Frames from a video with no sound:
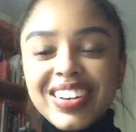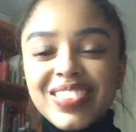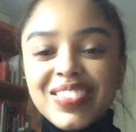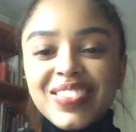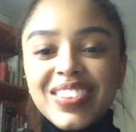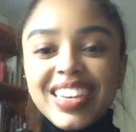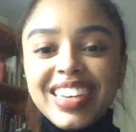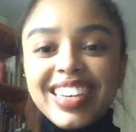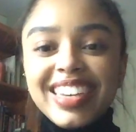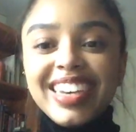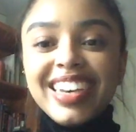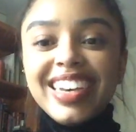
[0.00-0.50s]

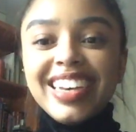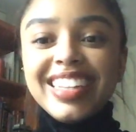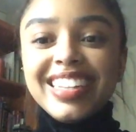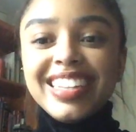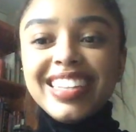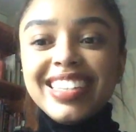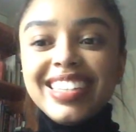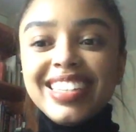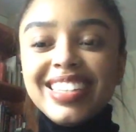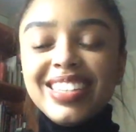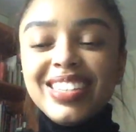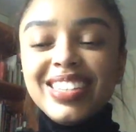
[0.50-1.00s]
my god,
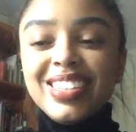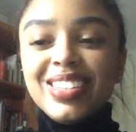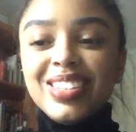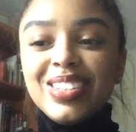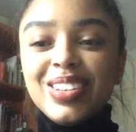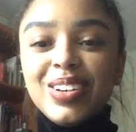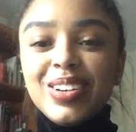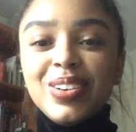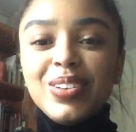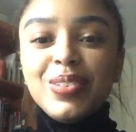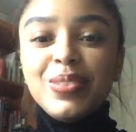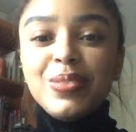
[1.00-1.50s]
this is
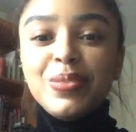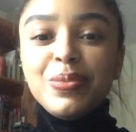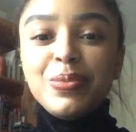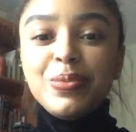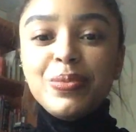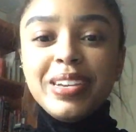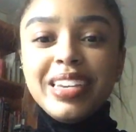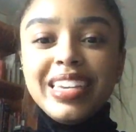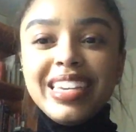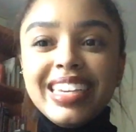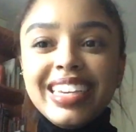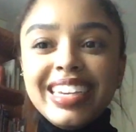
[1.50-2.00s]
so
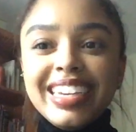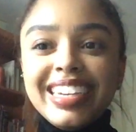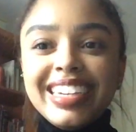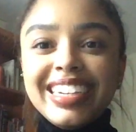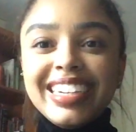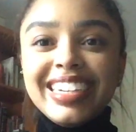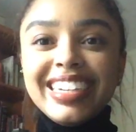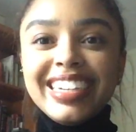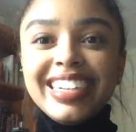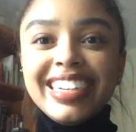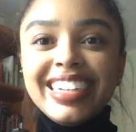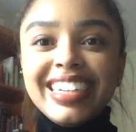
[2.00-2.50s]

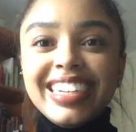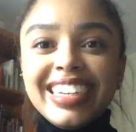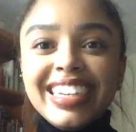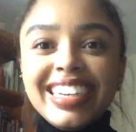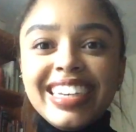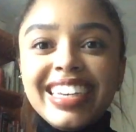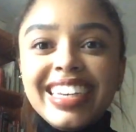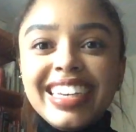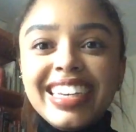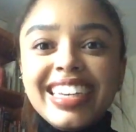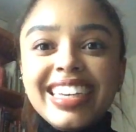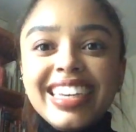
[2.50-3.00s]
weird.
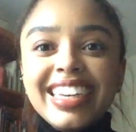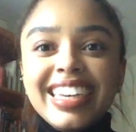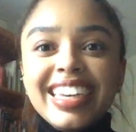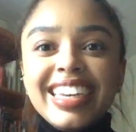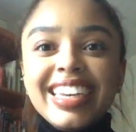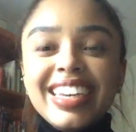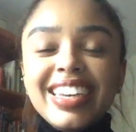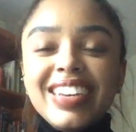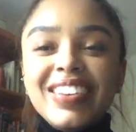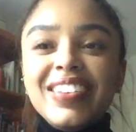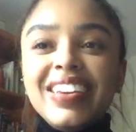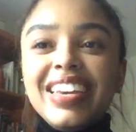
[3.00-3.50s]
Oh
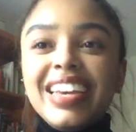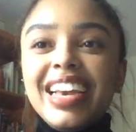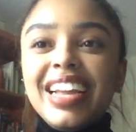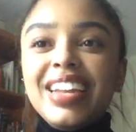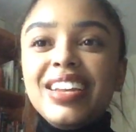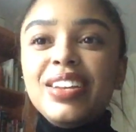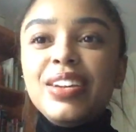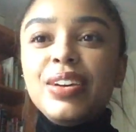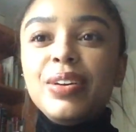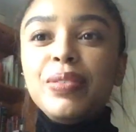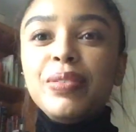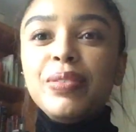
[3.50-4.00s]
my
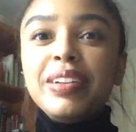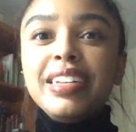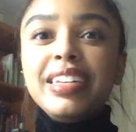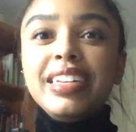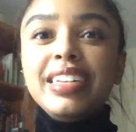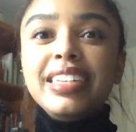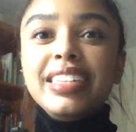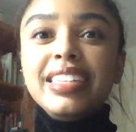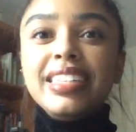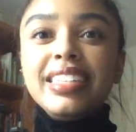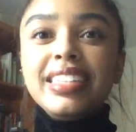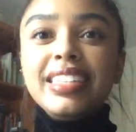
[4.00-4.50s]
god, no one
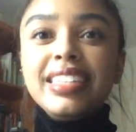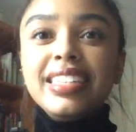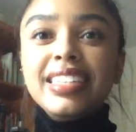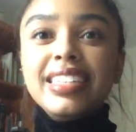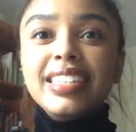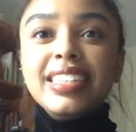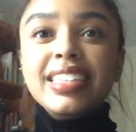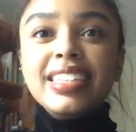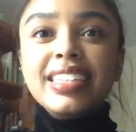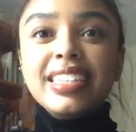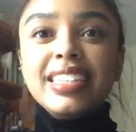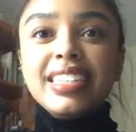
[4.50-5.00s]
is
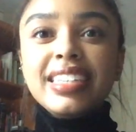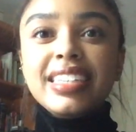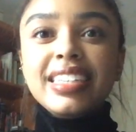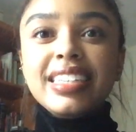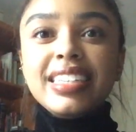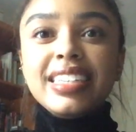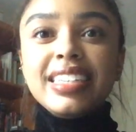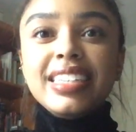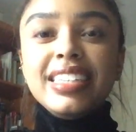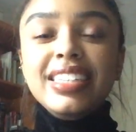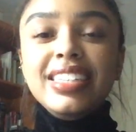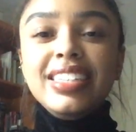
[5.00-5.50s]

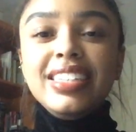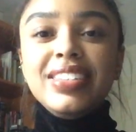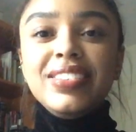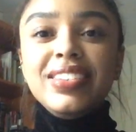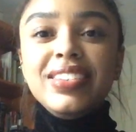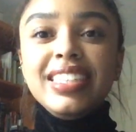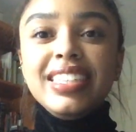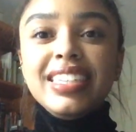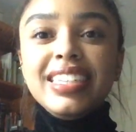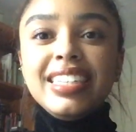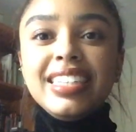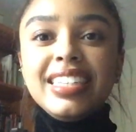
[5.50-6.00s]

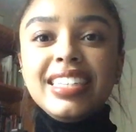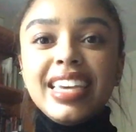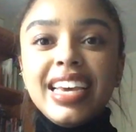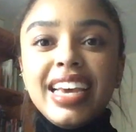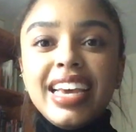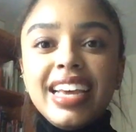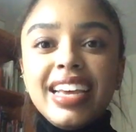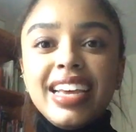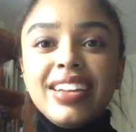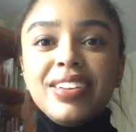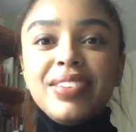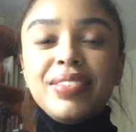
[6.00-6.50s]
doing this
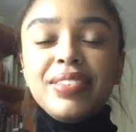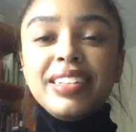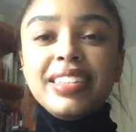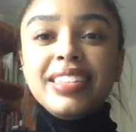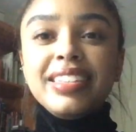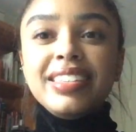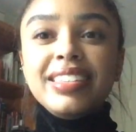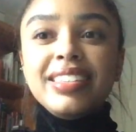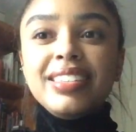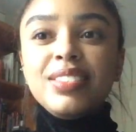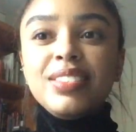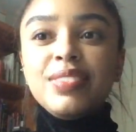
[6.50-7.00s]
yet. No
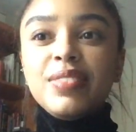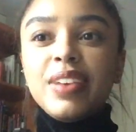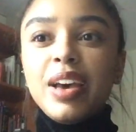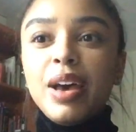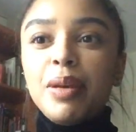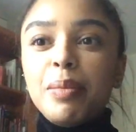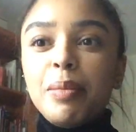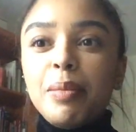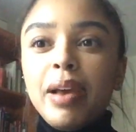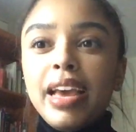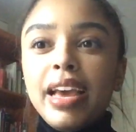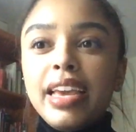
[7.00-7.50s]
one's
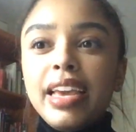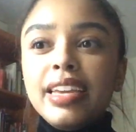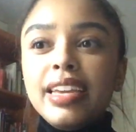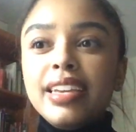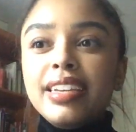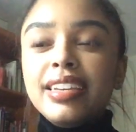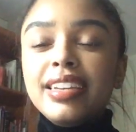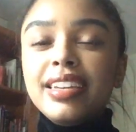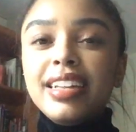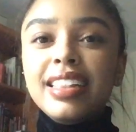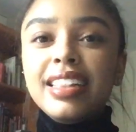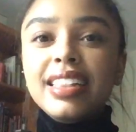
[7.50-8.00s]
found my
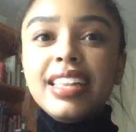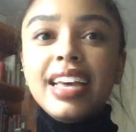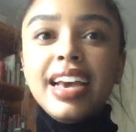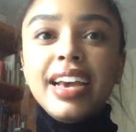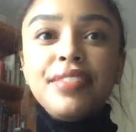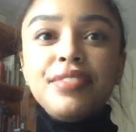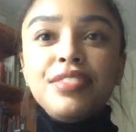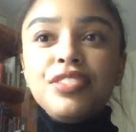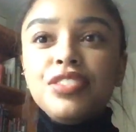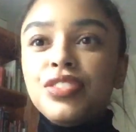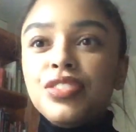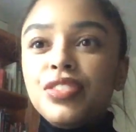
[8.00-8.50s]

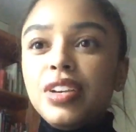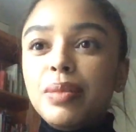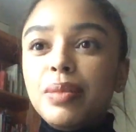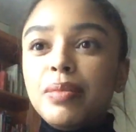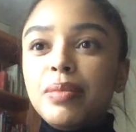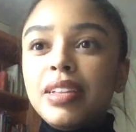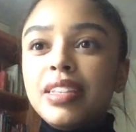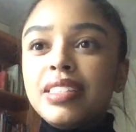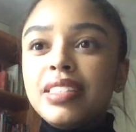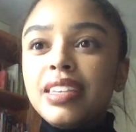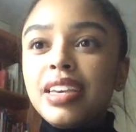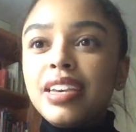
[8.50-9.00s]
live stream.
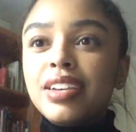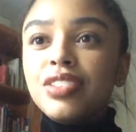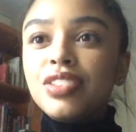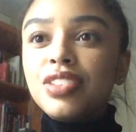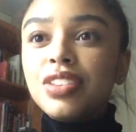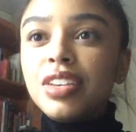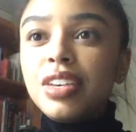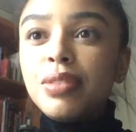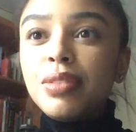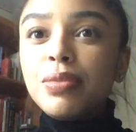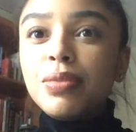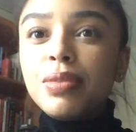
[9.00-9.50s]
Let's
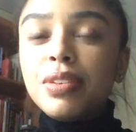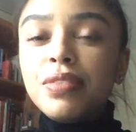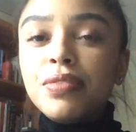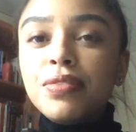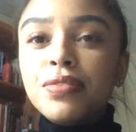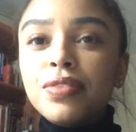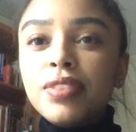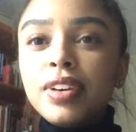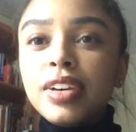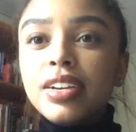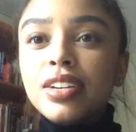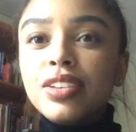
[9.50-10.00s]
actually
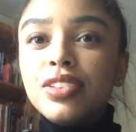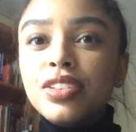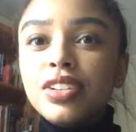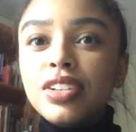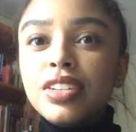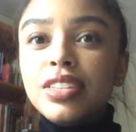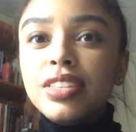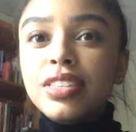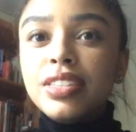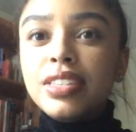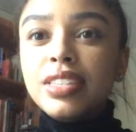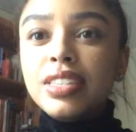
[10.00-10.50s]
refresh
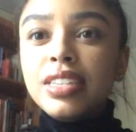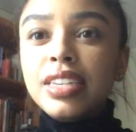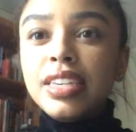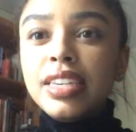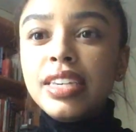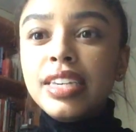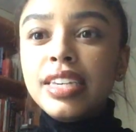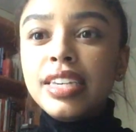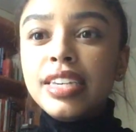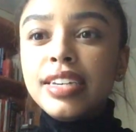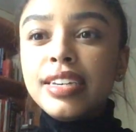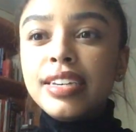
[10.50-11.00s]
and
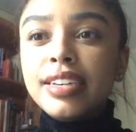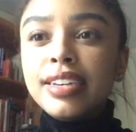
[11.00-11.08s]
see